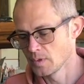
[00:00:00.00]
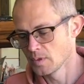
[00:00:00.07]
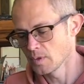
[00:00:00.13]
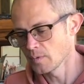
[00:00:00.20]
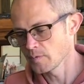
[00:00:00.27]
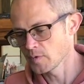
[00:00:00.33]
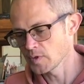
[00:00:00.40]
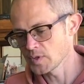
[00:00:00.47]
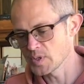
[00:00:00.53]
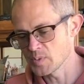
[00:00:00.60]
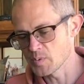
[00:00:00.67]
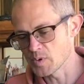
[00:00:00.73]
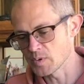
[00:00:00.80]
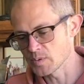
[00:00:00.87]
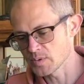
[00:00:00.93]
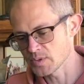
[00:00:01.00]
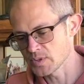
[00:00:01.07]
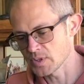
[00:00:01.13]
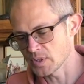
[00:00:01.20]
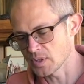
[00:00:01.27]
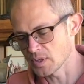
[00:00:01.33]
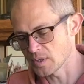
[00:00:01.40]
hopefully she won't
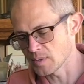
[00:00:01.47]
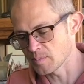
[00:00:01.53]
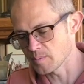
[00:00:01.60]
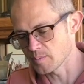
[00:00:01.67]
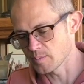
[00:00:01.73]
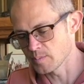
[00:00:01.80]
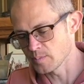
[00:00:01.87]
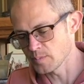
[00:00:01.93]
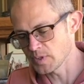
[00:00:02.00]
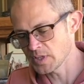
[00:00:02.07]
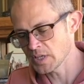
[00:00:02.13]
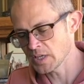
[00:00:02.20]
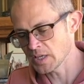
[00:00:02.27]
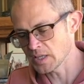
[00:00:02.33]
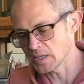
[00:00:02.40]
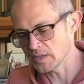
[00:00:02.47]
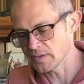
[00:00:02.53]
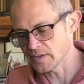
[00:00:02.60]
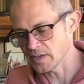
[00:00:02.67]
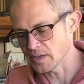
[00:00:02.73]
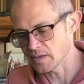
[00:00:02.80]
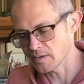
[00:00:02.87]
kick
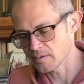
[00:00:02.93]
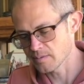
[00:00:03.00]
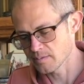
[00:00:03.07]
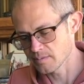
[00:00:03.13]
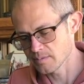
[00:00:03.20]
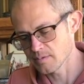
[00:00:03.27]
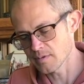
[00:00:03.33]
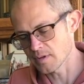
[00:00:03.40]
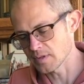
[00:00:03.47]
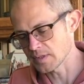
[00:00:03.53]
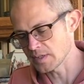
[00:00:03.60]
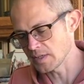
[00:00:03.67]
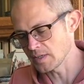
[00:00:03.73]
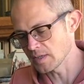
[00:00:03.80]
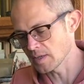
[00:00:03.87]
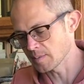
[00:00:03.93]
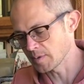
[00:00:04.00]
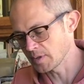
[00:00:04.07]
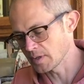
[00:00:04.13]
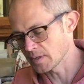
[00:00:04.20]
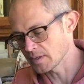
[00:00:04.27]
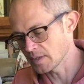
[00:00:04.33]
anything on the tea table
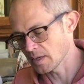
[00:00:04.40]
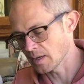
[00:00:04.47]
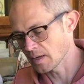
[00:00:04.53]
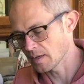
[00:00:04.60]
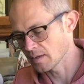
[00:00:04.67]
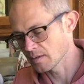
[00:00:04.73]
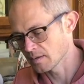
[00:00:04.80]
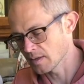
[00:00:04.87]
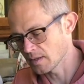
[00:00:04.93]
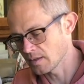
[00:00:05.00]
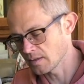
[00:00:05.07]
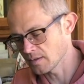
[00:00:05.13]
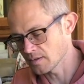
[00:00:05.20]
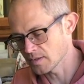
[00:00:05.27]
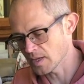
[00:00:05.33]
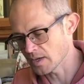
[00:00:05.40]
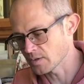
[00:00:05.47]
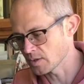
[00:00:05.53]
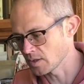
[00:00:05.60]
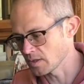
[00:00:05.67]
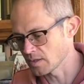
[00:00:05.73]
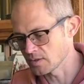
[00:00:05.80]
here today. I think there's
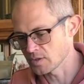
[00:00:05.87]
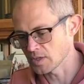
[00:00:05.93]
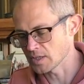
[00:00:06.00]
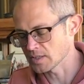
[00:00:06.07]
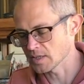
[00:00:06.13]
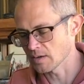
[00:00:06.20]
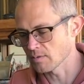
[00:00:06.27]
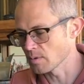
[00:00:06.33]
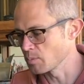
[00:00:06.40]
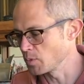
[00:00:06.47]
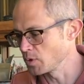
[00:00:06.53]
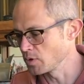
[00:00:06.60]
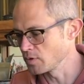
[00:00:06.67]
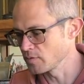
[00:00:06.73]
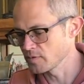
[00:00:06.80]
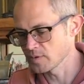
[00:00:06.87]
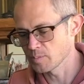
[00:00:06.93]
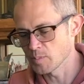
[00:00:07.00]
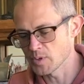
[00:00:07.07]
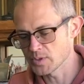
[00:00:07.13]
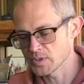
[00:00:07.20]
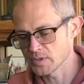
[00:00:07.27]
actually a good chance. I removed
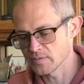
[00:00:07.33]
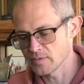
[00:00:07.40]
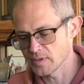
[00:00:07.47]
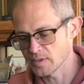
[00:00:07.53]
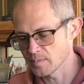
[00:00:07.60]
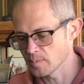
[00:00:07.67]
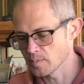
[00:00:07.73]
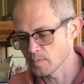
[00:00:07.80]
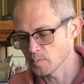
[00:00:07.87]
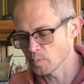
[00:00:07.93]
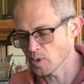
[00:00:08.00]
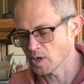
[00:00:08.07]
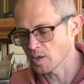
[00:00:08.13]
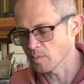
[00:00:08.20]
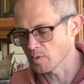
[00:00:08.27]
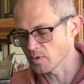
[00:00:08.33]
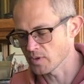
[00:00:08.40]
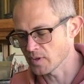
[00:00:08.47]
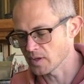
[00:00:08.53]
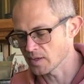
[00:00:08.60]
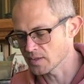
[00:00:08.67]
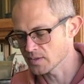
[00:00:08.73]
most of the breakable
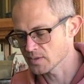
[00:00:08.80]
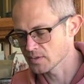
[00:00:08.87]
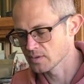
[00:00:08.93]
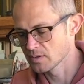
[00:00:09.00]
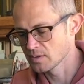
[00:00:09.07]
things.